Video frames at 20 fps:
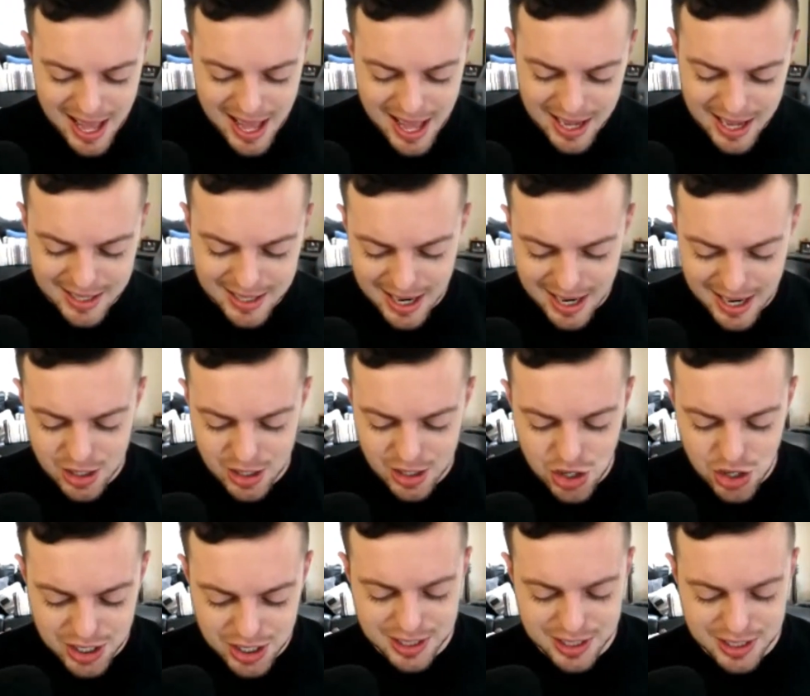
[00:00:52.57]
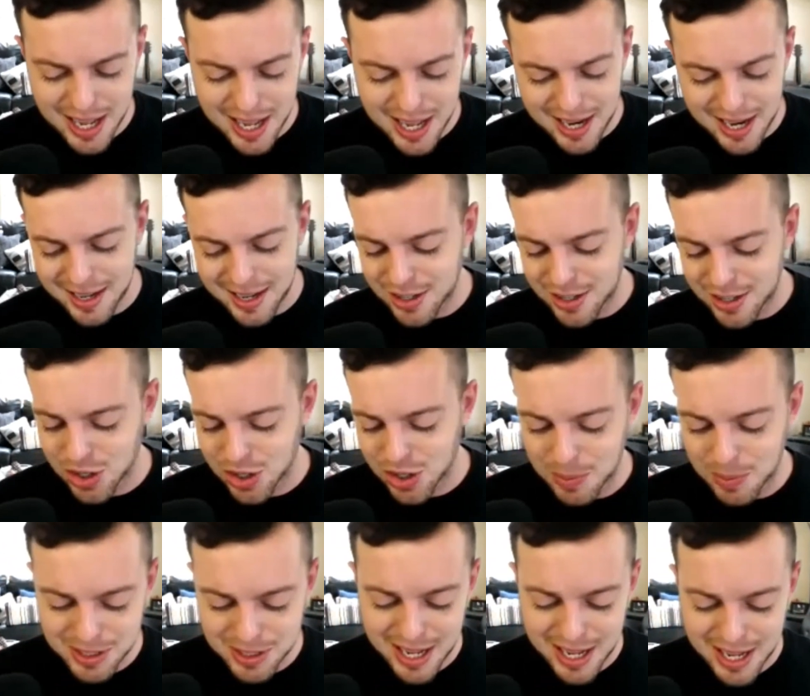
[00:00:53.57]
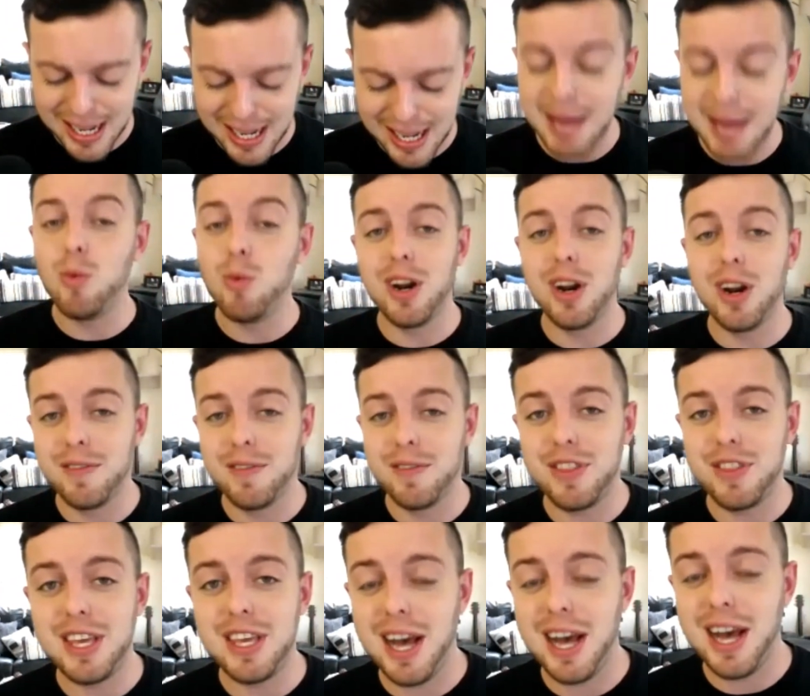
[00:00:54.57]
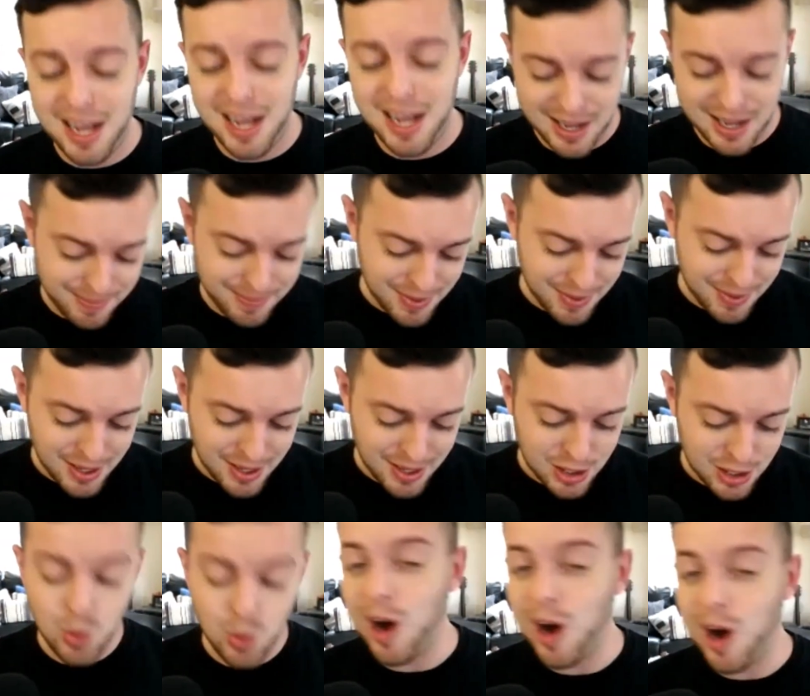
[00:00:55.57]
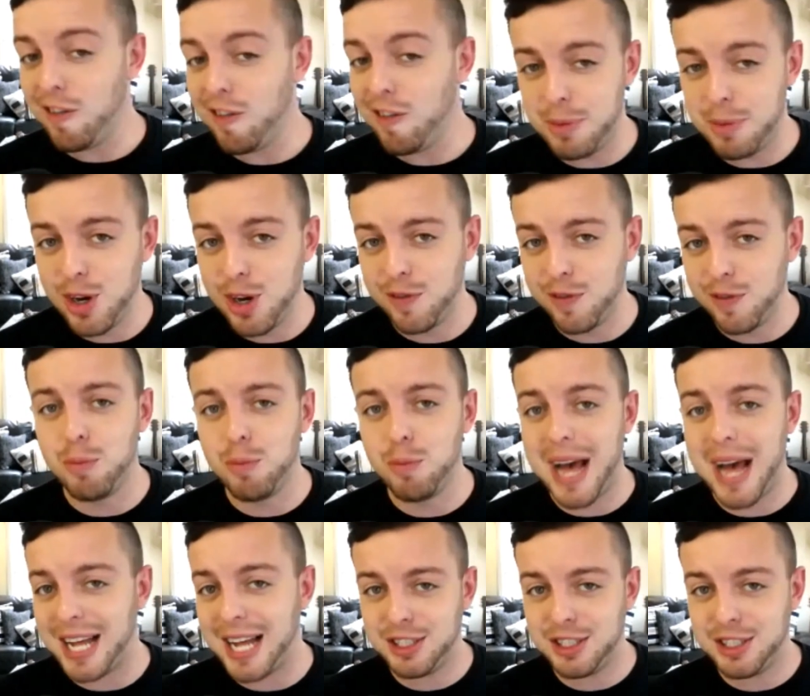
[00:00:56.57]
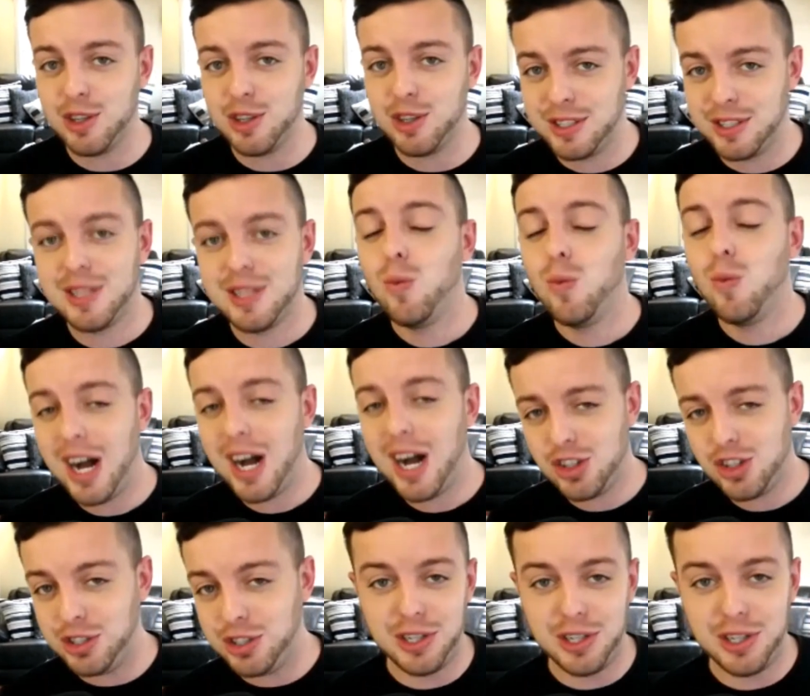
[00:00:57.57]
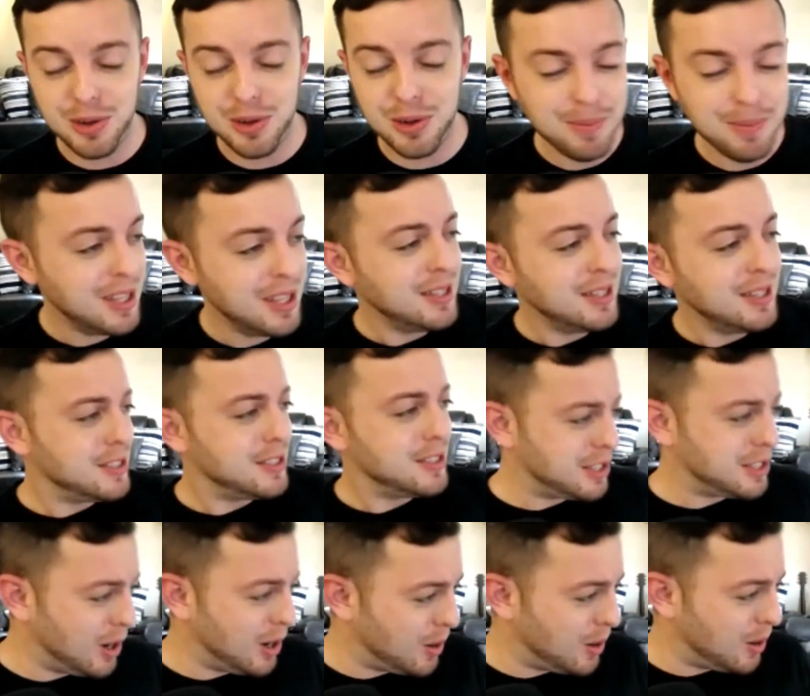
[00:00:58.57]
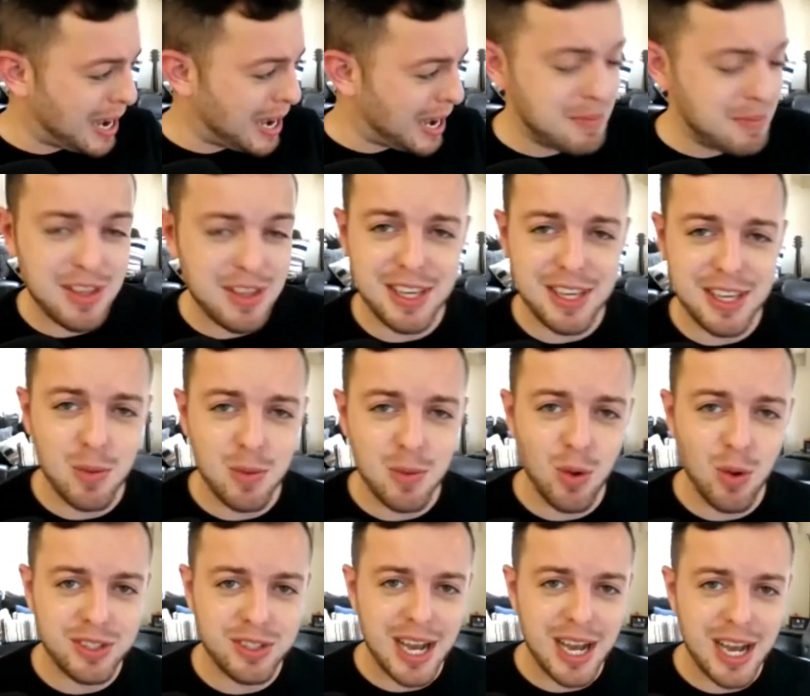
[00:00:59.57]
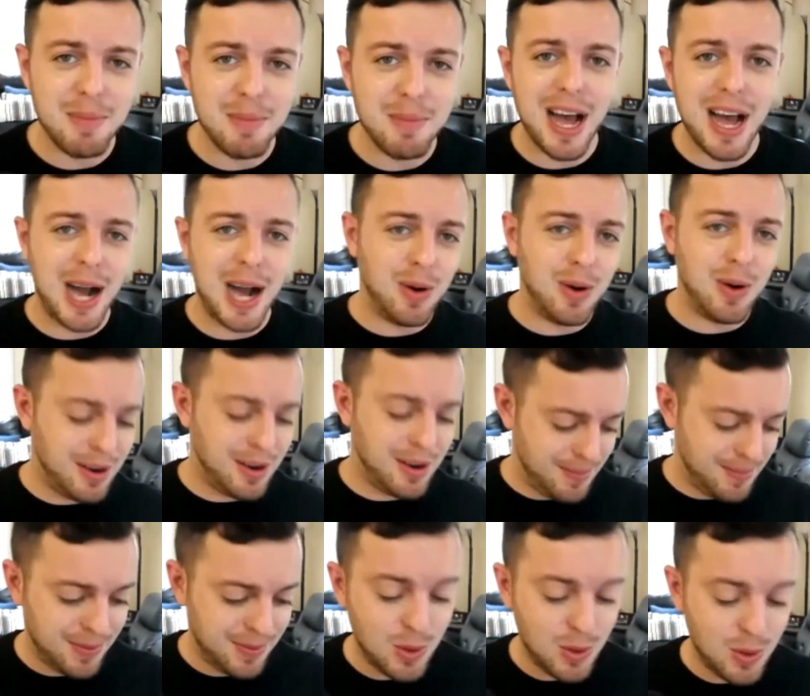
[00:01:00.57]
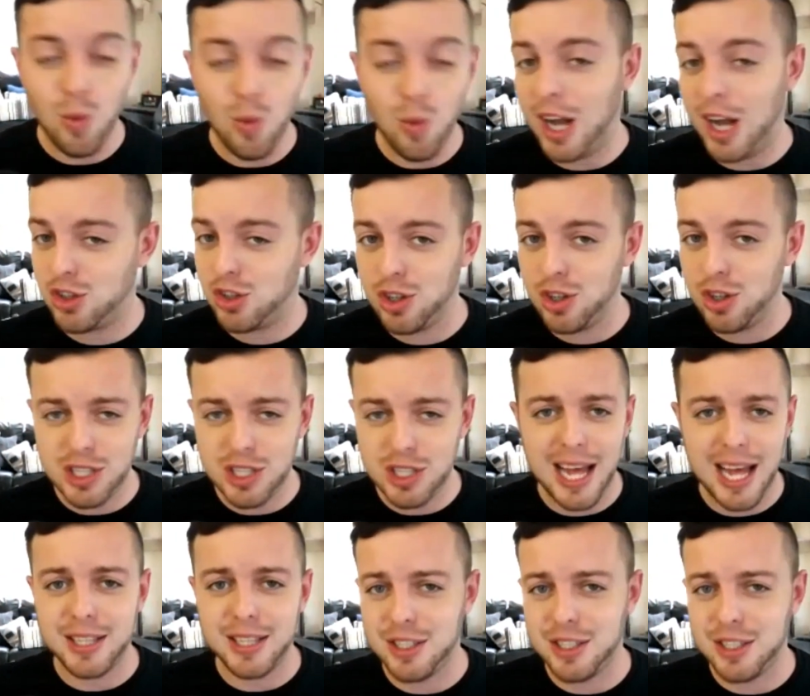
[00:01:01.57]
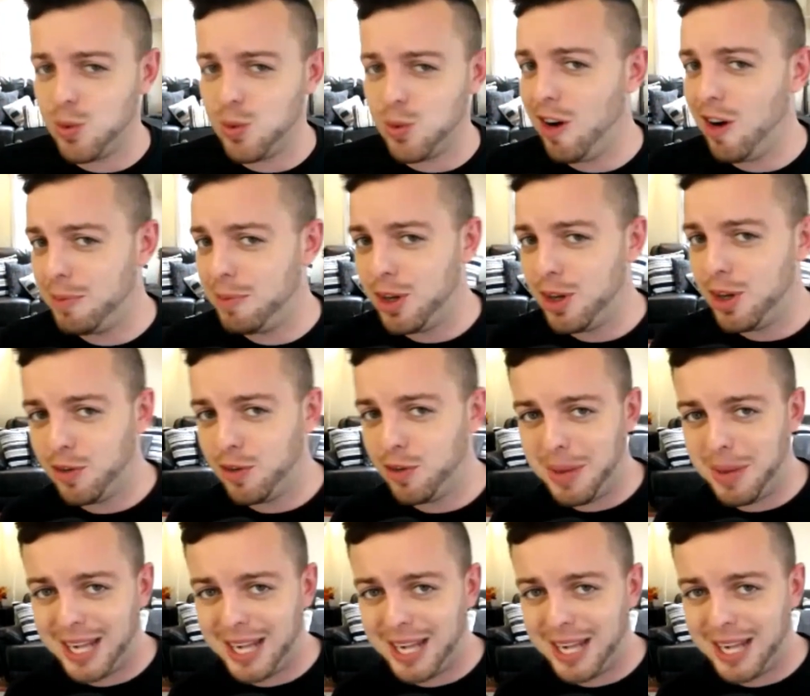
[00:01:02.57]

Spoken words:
And she said, she was like, I'm one of the 12 beautiful bastards that watches you. So I'm thinking we'll dub our watchers as the 12 beautiful